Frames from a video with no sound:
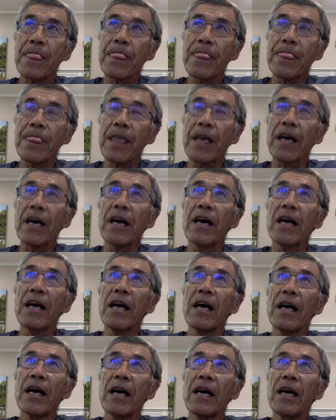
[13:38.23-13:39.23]
the
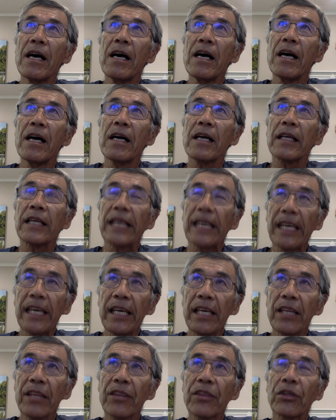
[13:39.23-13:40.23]

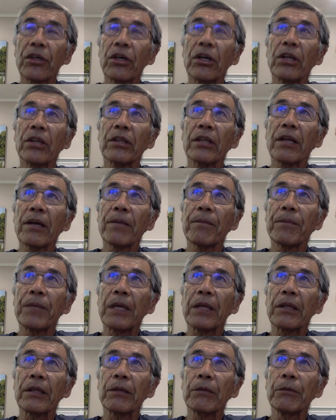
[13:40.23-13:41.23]
key thought that
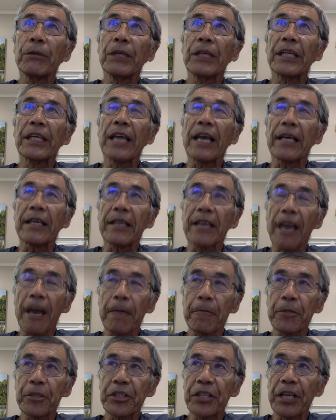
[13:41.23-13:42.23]
we can
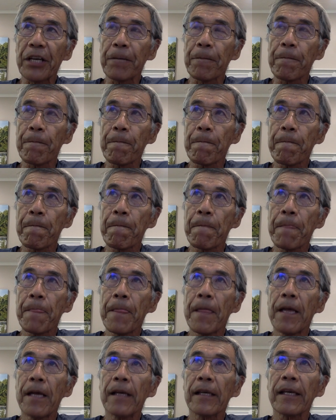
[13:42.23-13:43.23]
capture
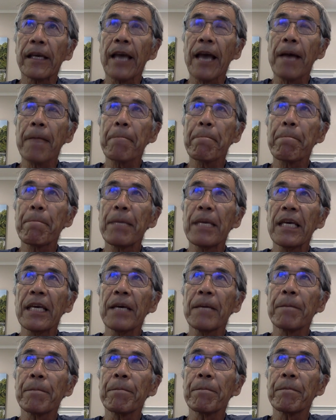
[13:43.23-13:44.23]
can be
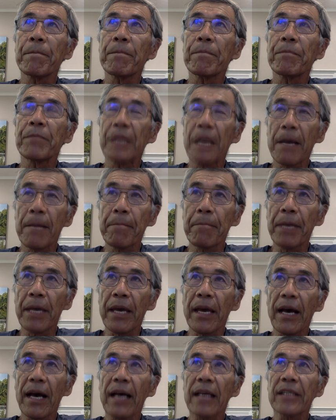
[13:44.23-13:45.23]
done by
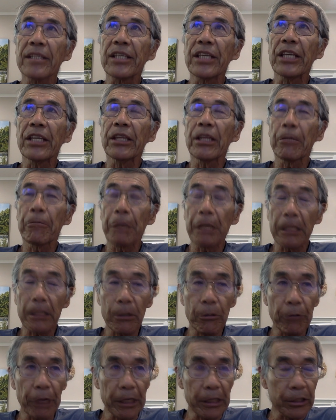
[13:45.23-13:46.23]
asking the right
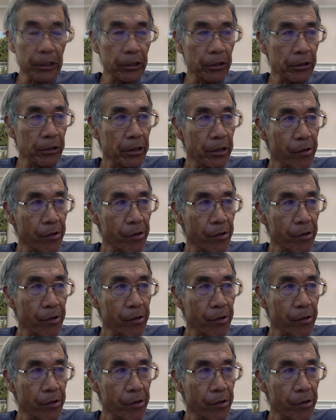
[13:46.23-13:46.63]
question.